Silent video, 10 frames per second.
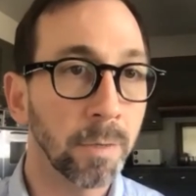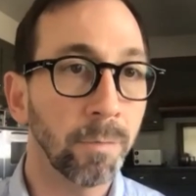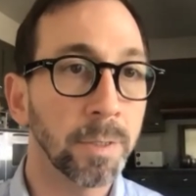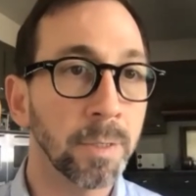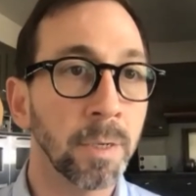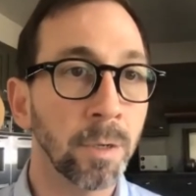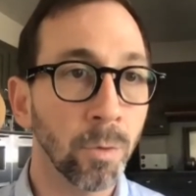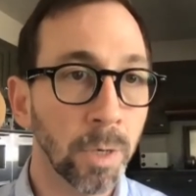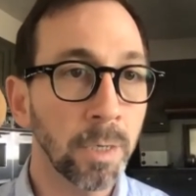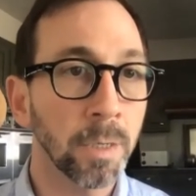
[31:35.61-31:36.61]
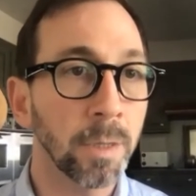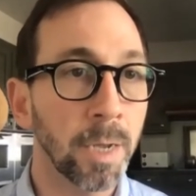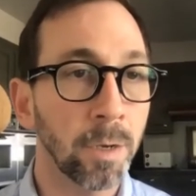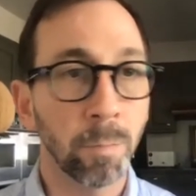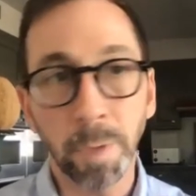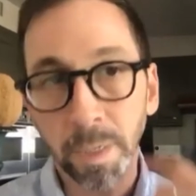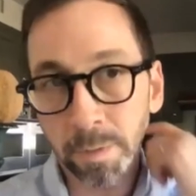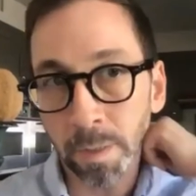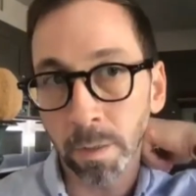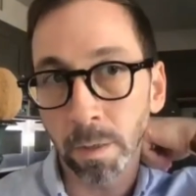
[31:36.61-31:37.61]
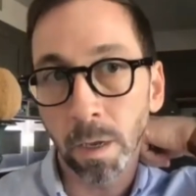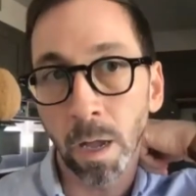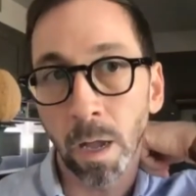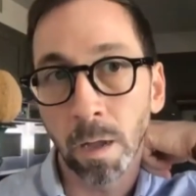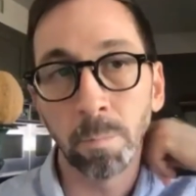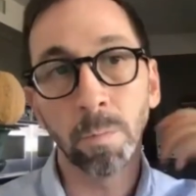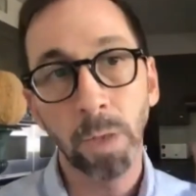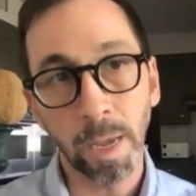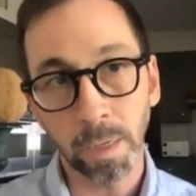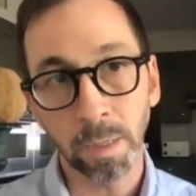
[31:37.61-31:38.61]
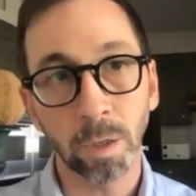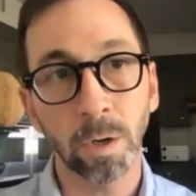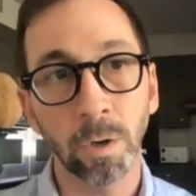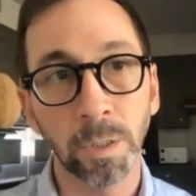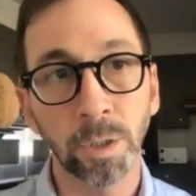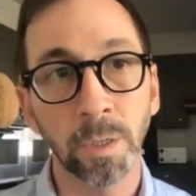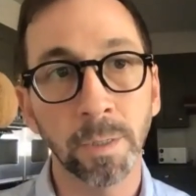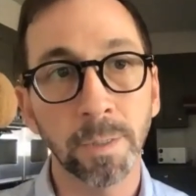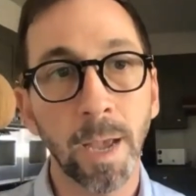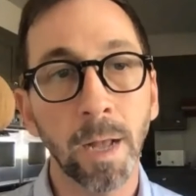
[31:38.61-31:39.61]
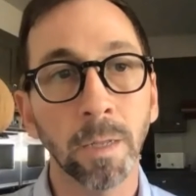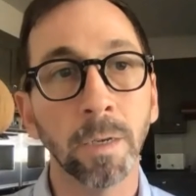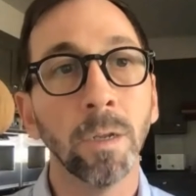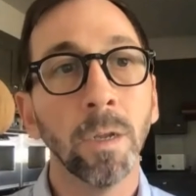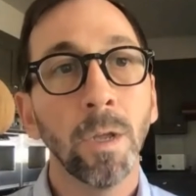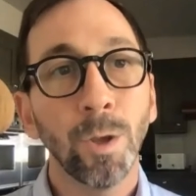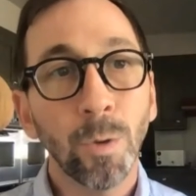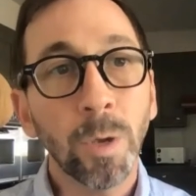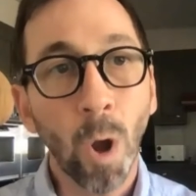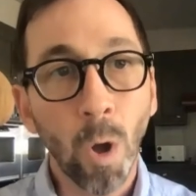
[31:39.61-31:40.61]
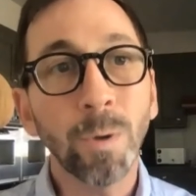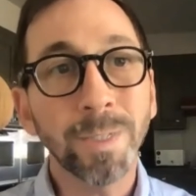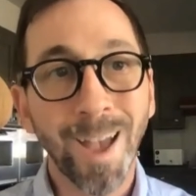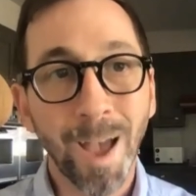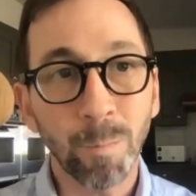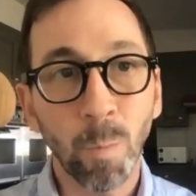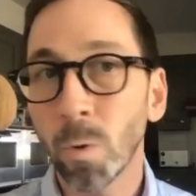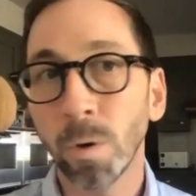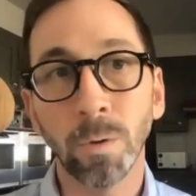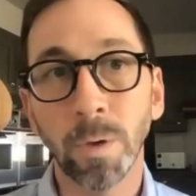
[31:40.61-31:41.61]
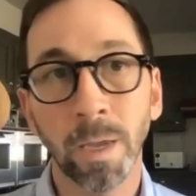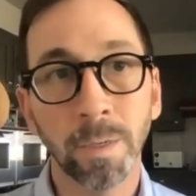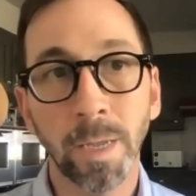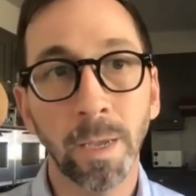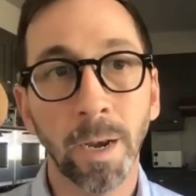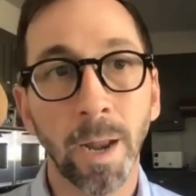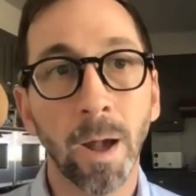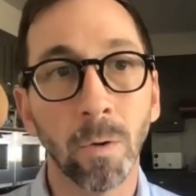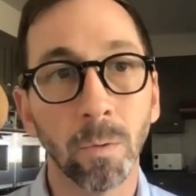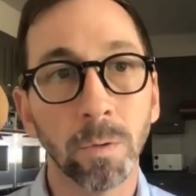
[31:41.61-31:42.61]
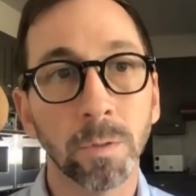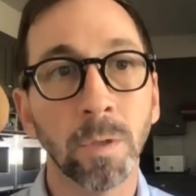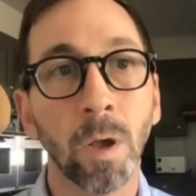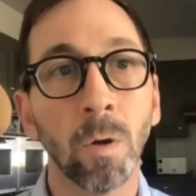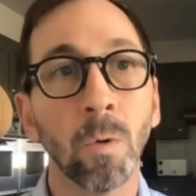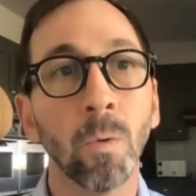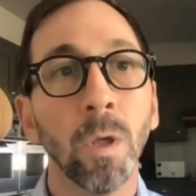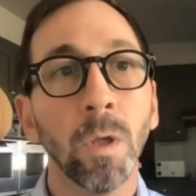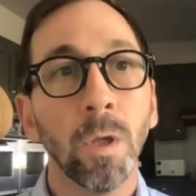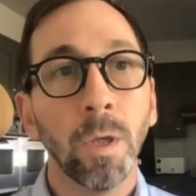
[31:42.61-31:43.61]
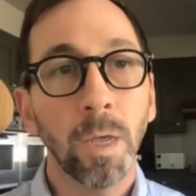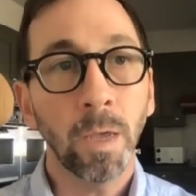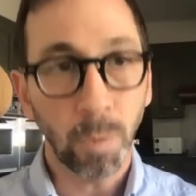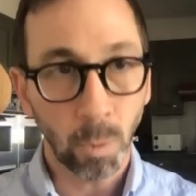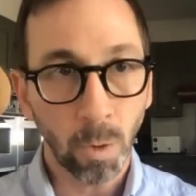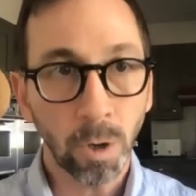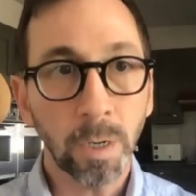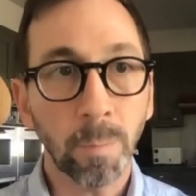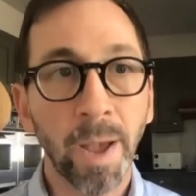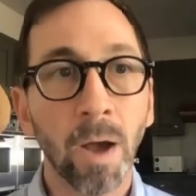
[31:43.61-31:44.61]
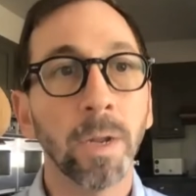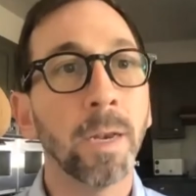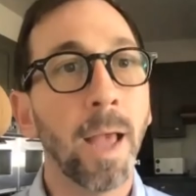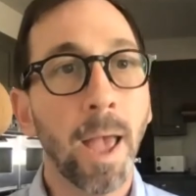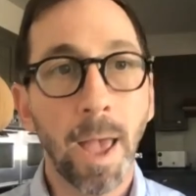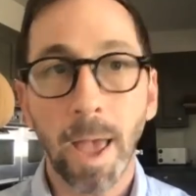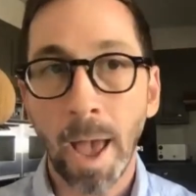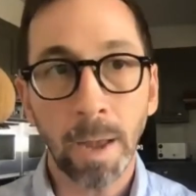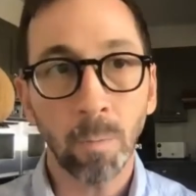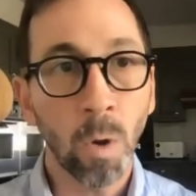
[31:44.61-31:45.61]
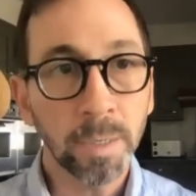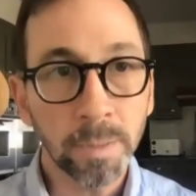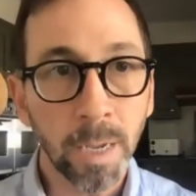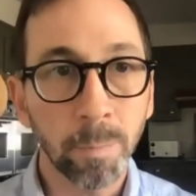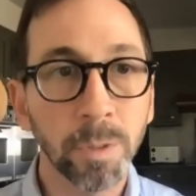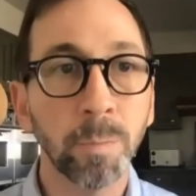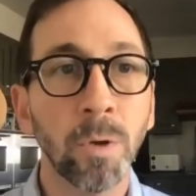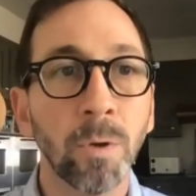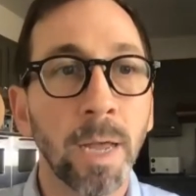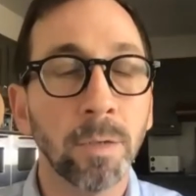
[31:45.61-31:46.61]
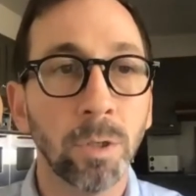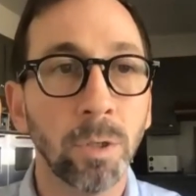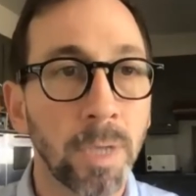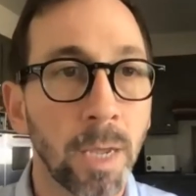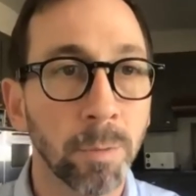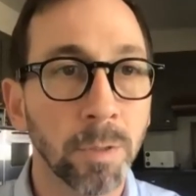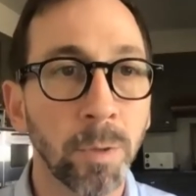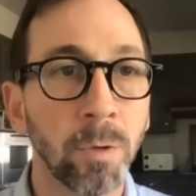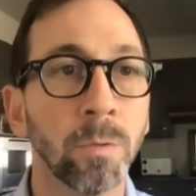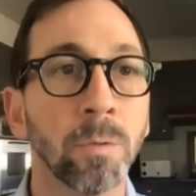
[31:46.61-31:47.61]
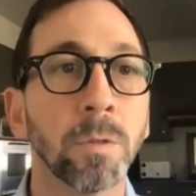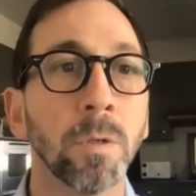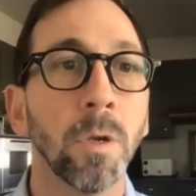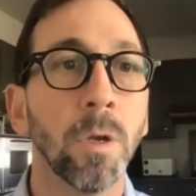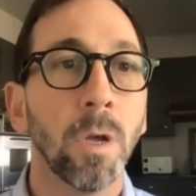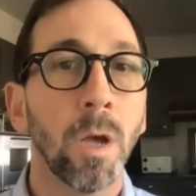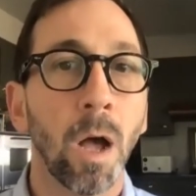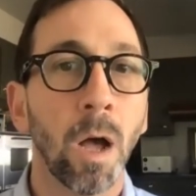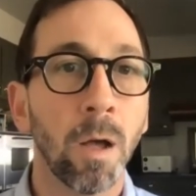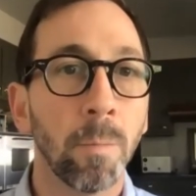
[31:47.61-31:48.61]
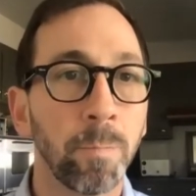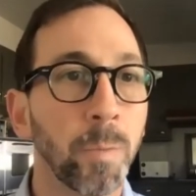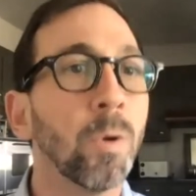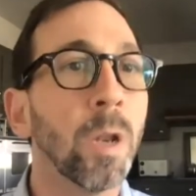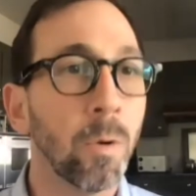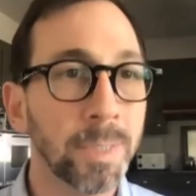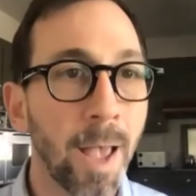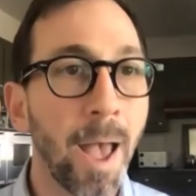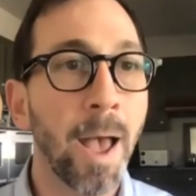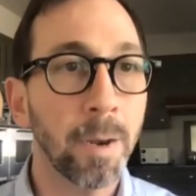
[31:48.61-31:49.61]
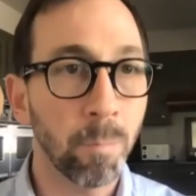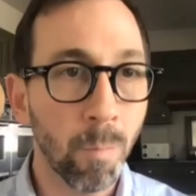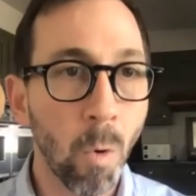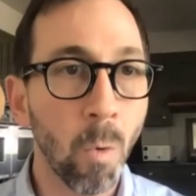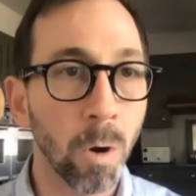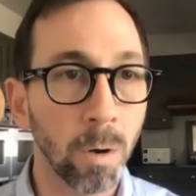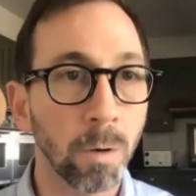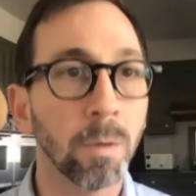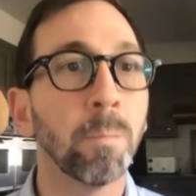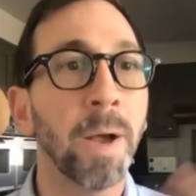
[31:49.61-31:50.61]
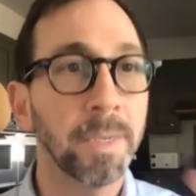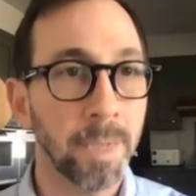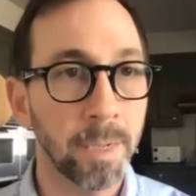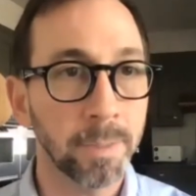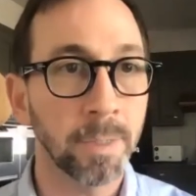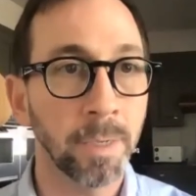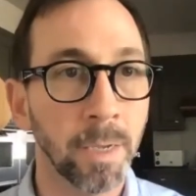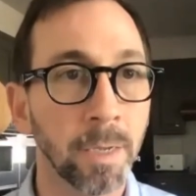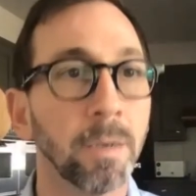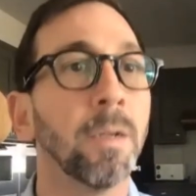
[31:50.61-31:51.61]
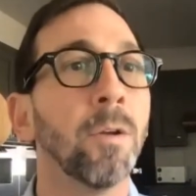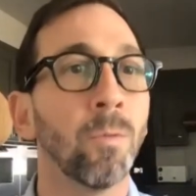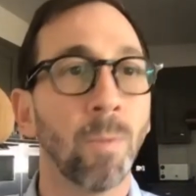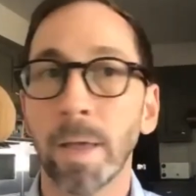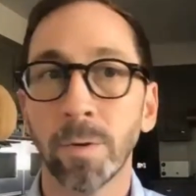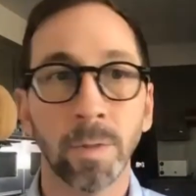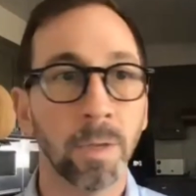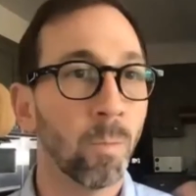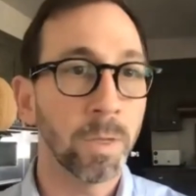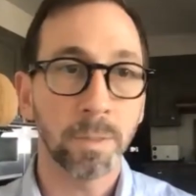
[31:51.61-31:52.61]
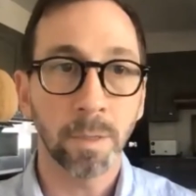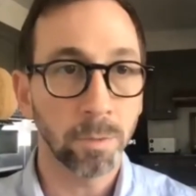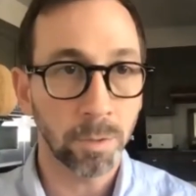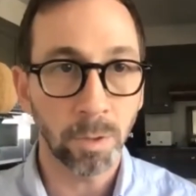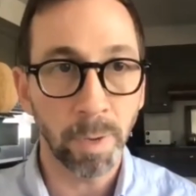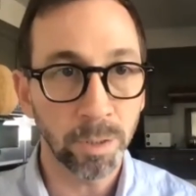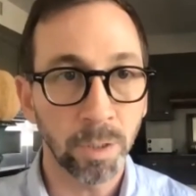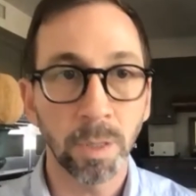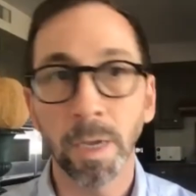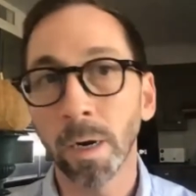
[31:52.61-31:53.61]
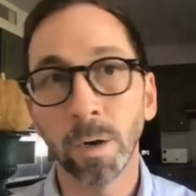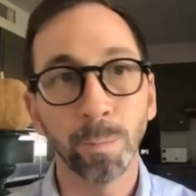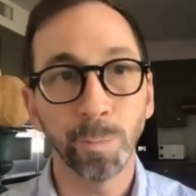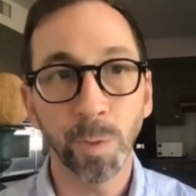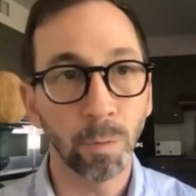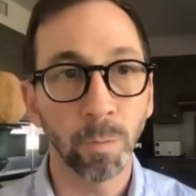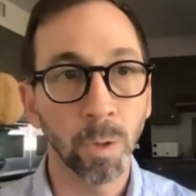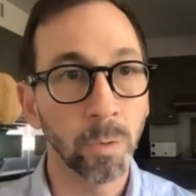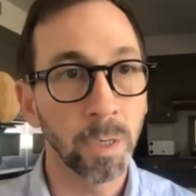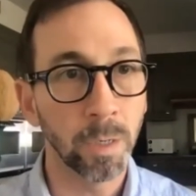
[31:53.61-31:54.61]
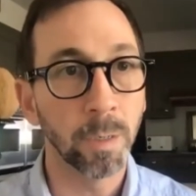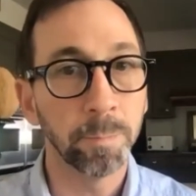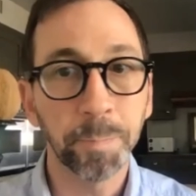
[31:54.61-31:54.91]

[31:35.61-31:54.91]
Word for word: If it's an ingredient that you're mixing, um, like in the curry chicken salad, you can always add more, you can't take it out. So if you're worried about it, add one tablespoon, add two tablespoons. Um, you can always add more by tasting it rather than once there's too much in there, you've ruined it.